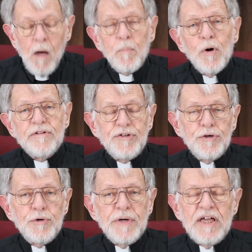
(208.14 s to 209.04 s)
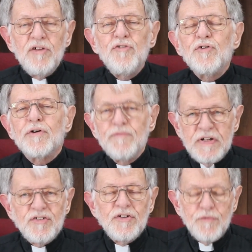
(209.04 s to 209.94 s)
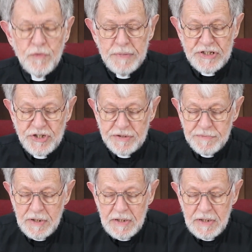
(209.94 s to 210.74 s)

Part 2 is your vision for mission.